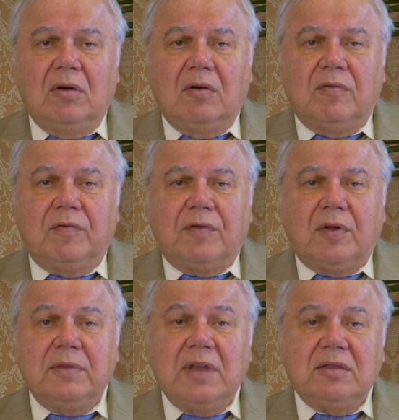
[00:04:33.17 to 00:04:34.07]

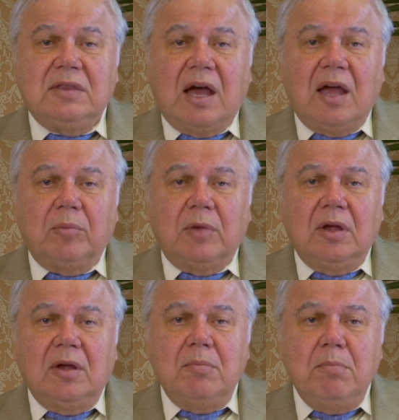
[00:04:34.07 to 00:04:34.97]
From that time,
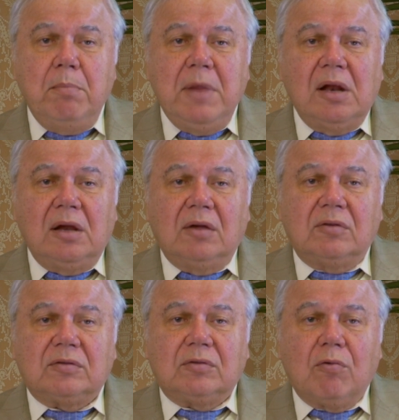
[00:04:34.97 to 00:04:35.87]

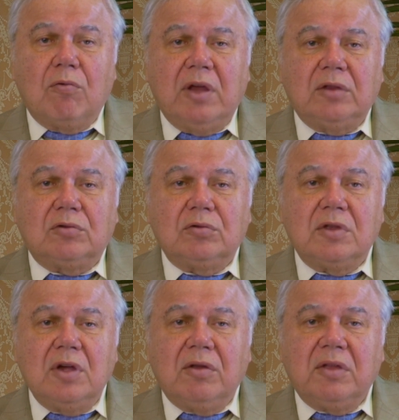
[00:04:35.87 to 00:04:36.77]
millions went to
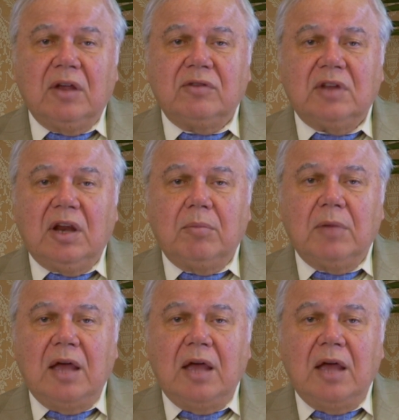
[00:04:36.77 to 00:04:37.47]
the other extreme